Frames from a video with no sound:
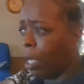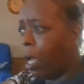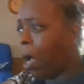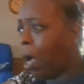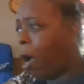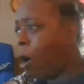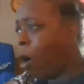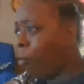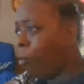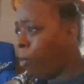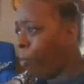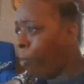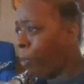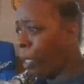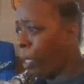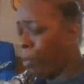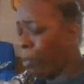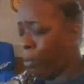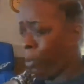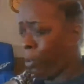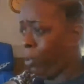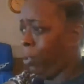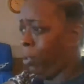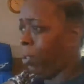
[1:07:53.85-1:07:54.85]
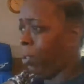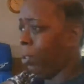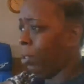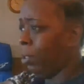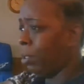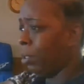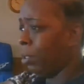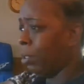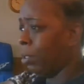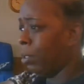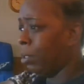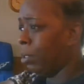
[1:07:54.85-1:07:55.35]
All my people
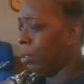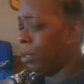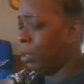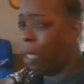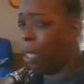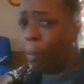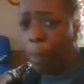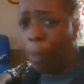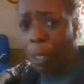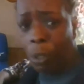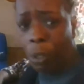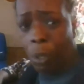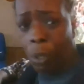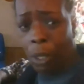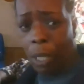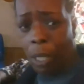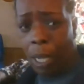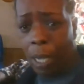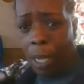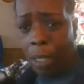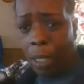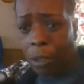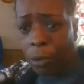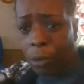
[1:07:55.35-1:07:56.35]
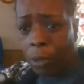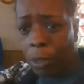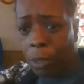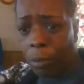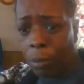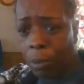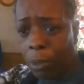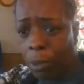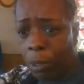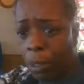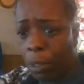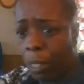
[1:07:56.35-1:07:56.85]
that be going live
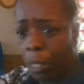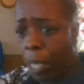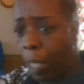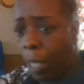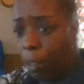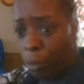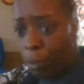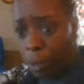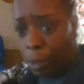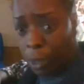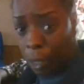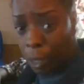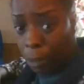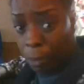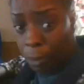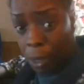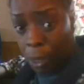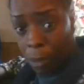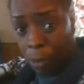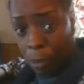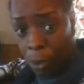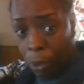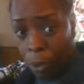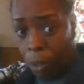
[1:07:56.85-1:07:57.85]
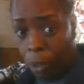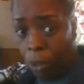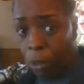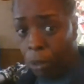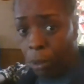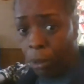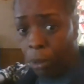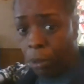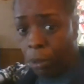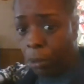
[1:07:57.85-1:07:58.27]
streaming. I don't see them anymore.